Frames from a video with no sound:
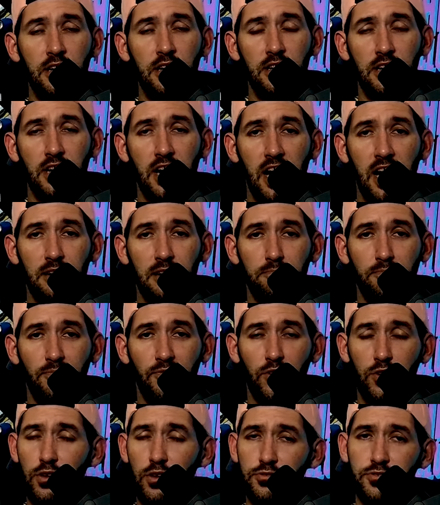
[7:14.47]

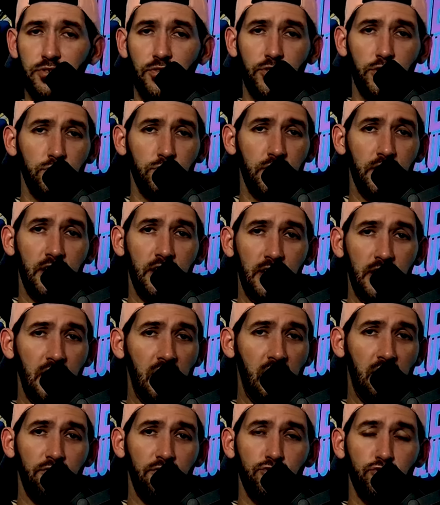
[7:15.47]
For those of you that
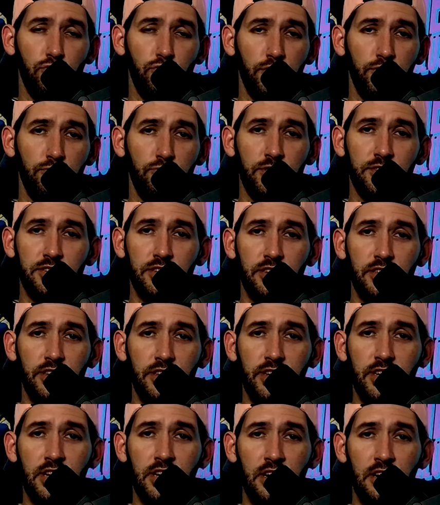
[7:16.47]
have joined
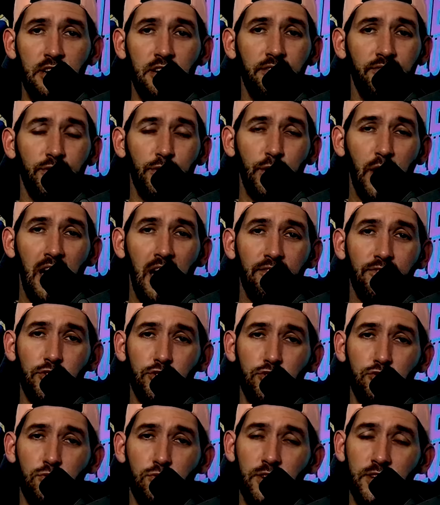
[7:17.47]
recently, if you
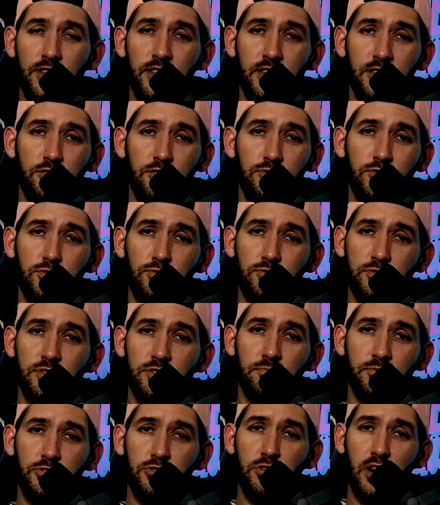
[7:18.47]
haven't joined and you do
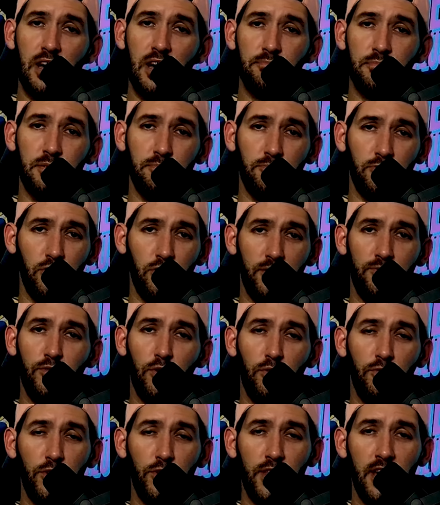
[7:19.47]
subscribe, I'm
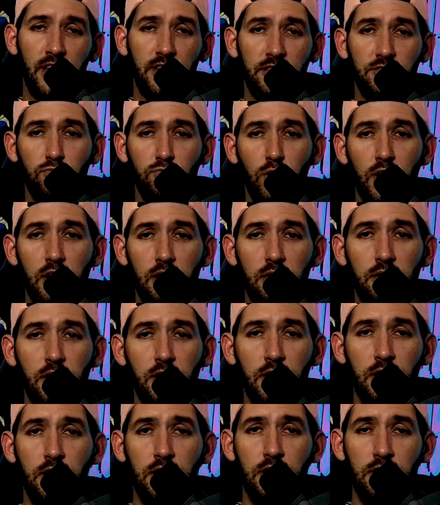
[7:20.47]
grateful for that as well.
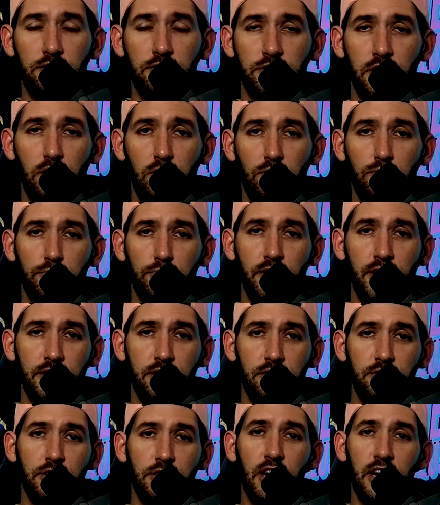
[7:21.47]
So
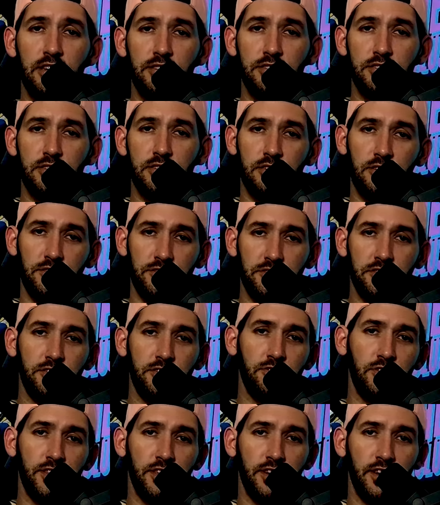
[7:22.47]
thank you guys, and I'll see
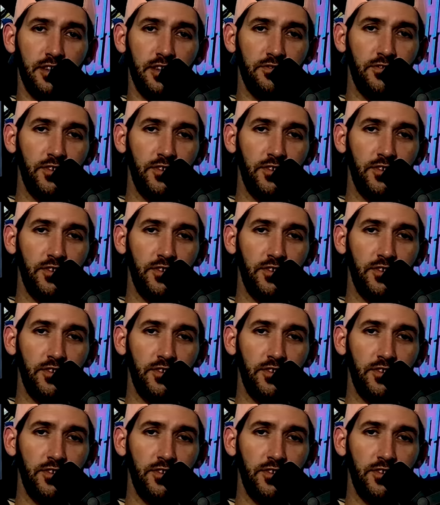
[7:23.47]
you on the next